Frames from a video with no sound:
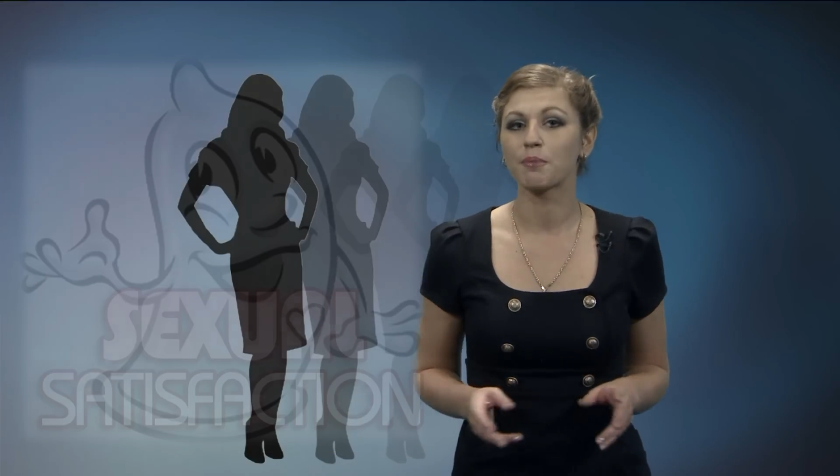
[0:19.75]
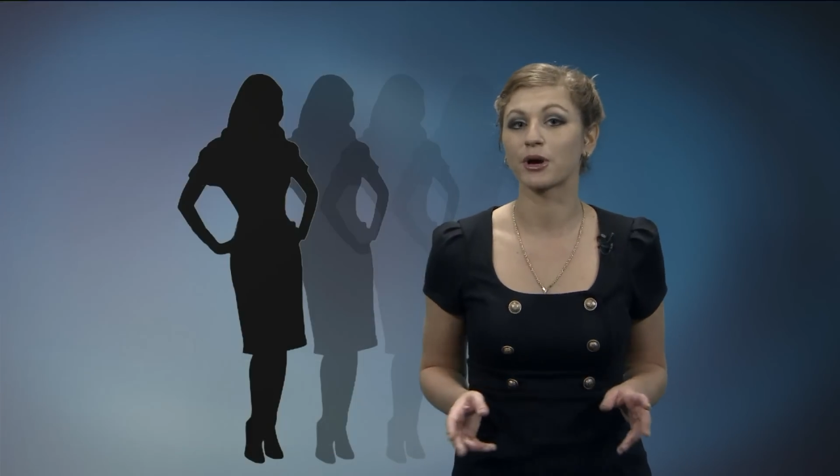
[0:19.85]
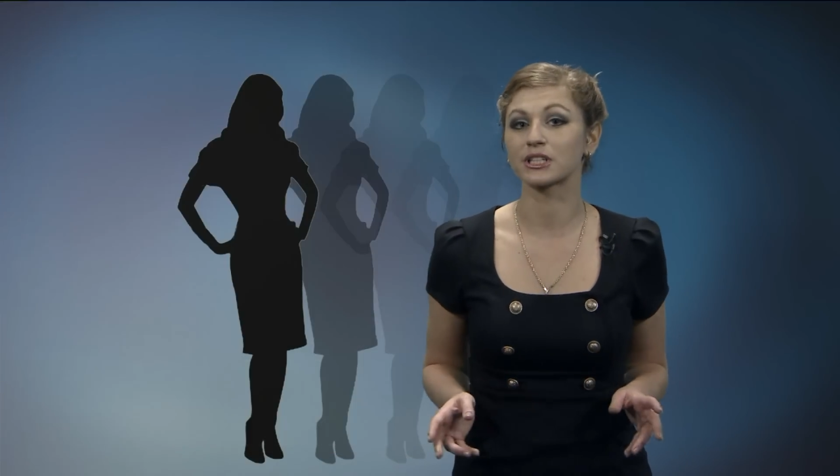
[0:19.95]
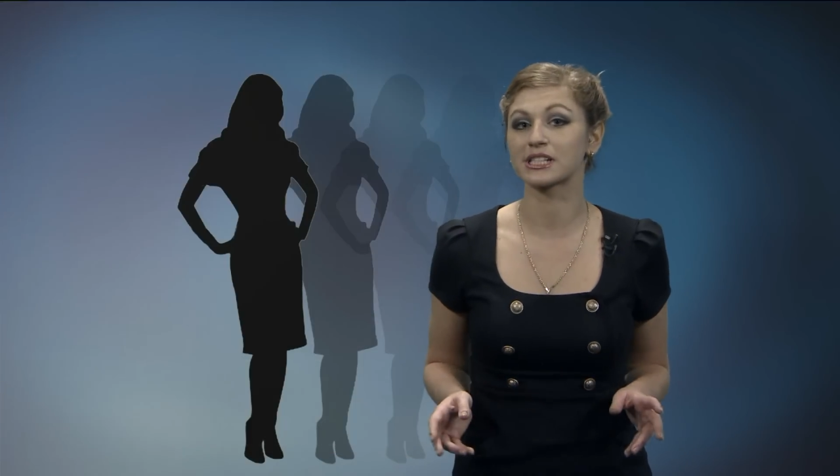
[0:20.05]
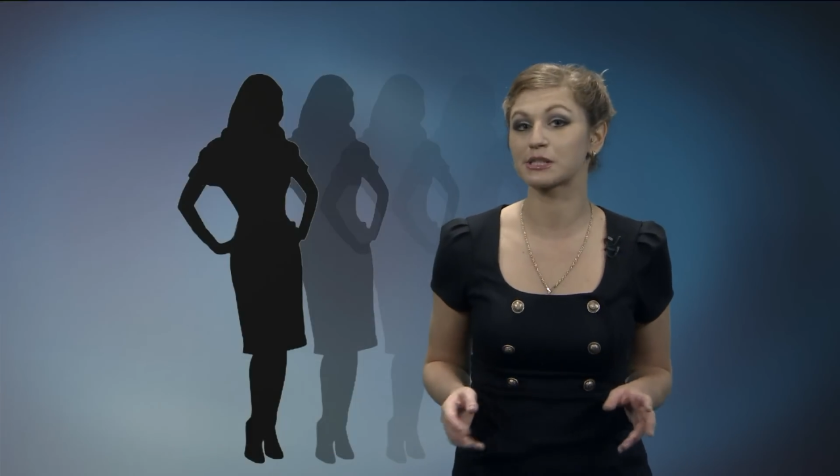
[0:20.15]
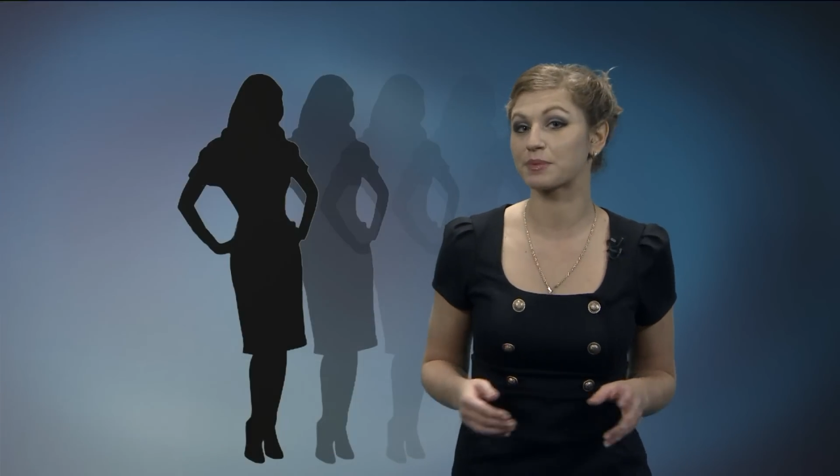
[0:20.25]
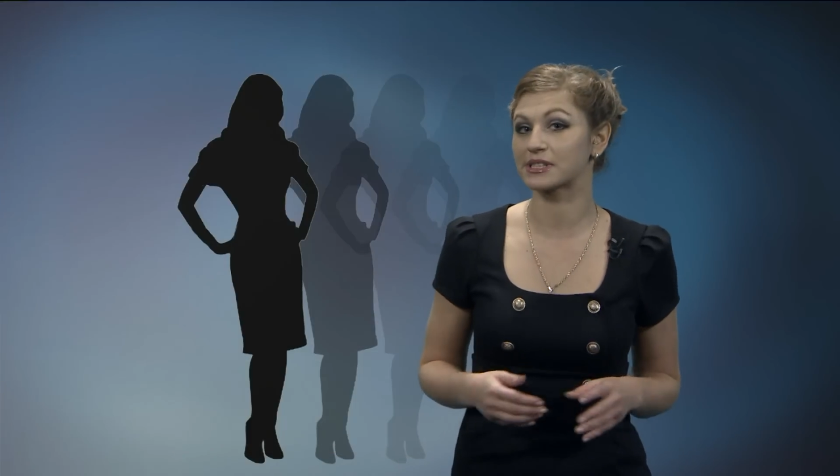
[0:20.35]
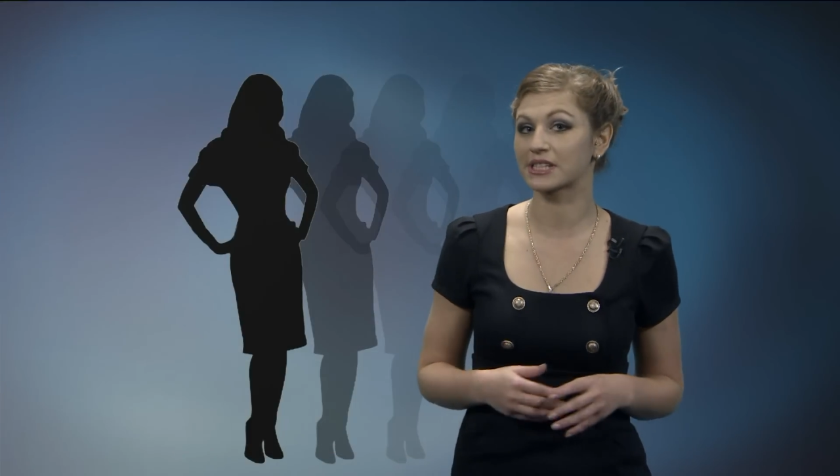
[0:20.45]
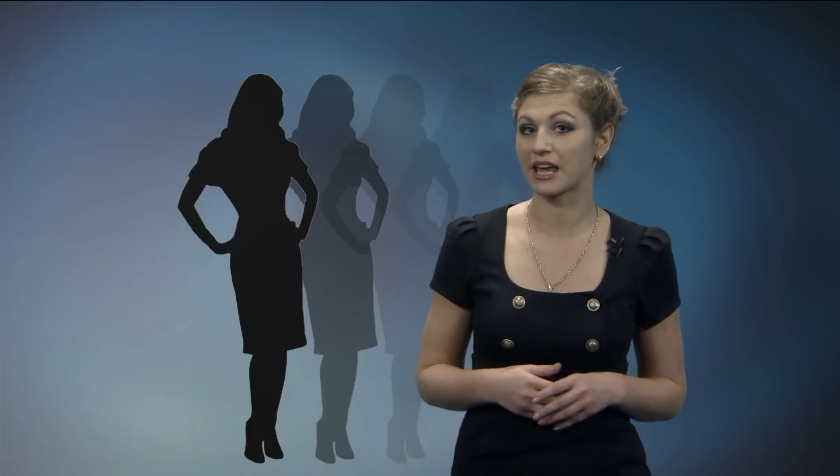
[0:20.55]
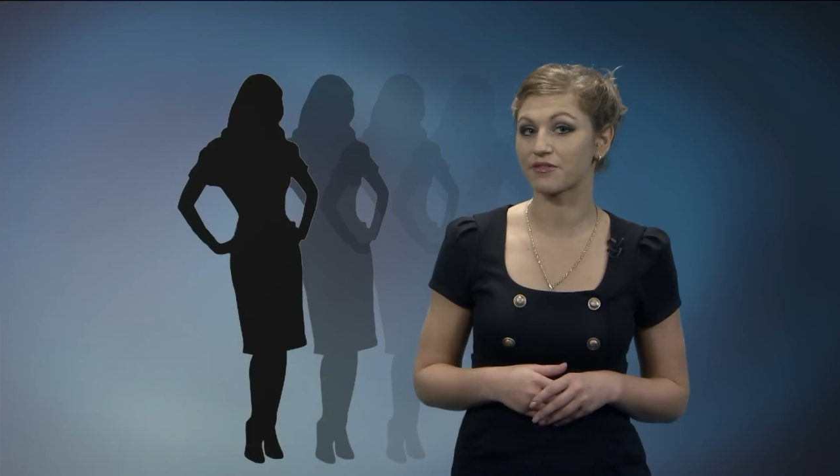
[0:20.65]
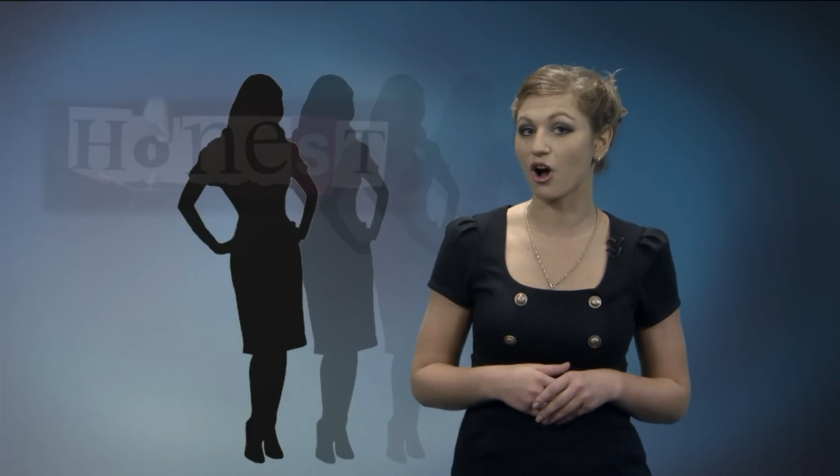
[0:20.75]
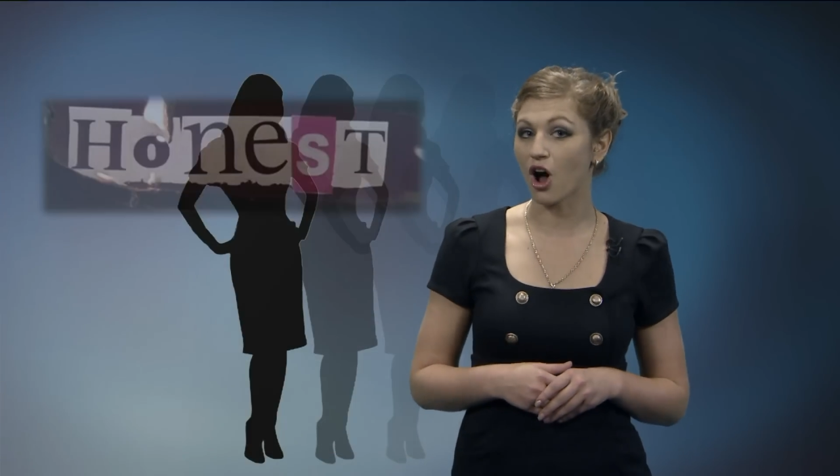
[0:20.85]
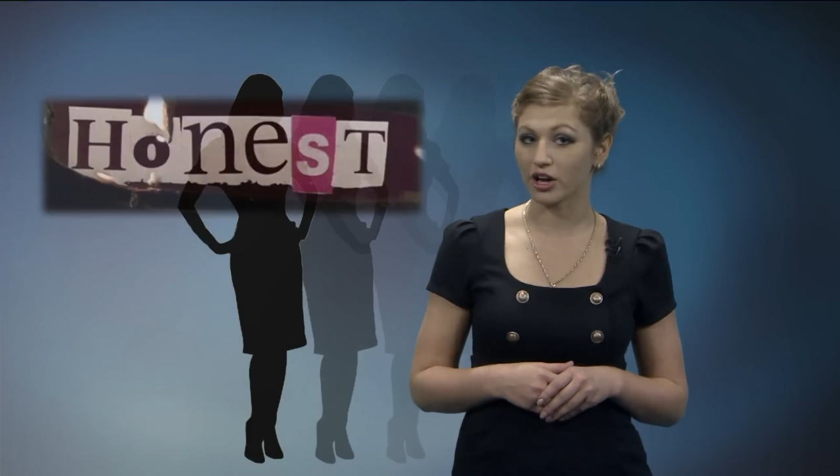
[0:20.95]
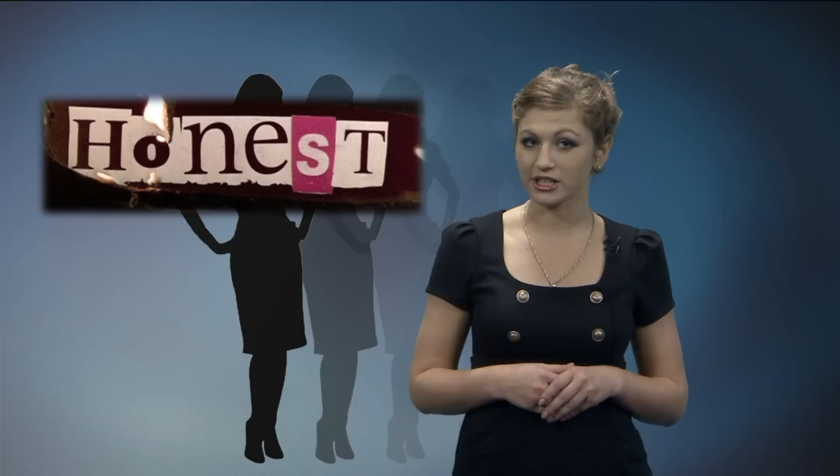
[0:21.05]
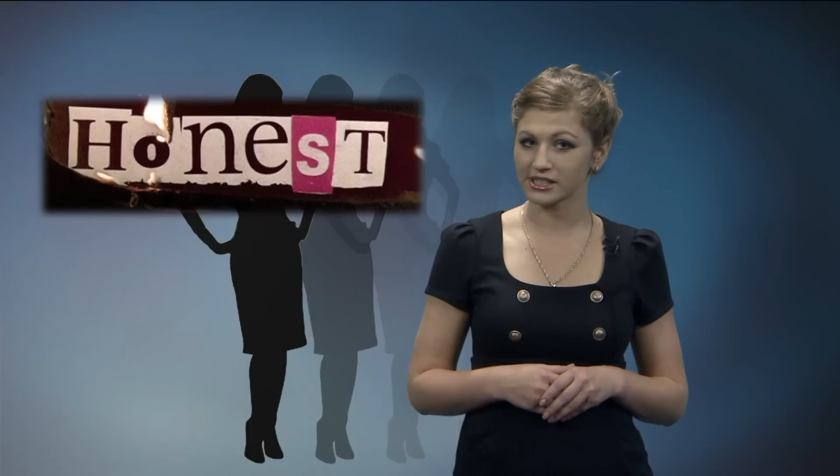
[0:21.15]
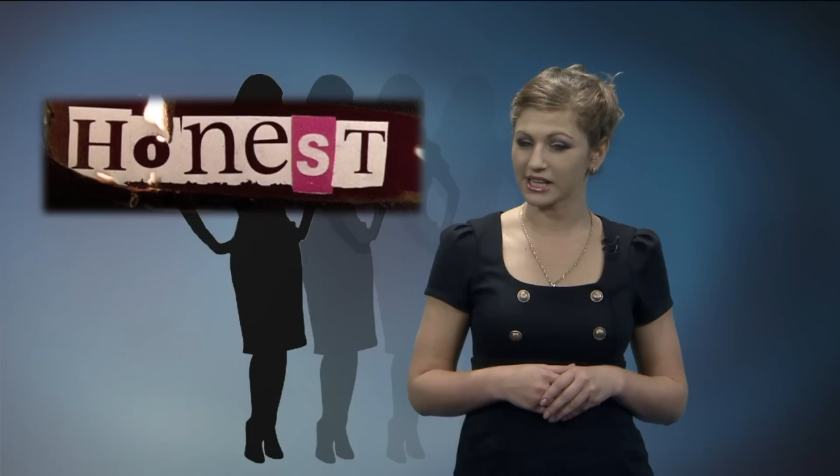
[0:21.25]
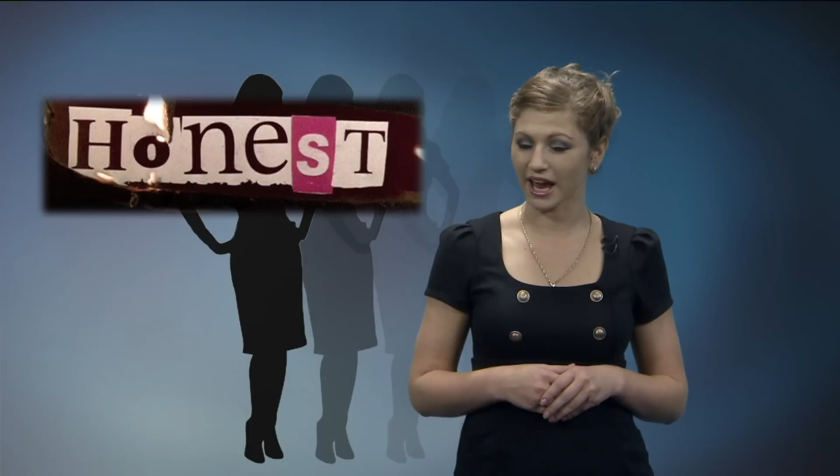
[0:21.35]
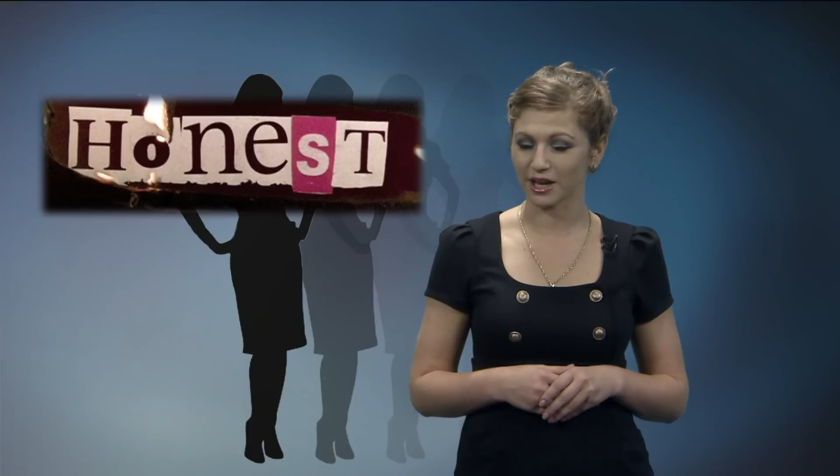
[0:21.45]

Participants gave honest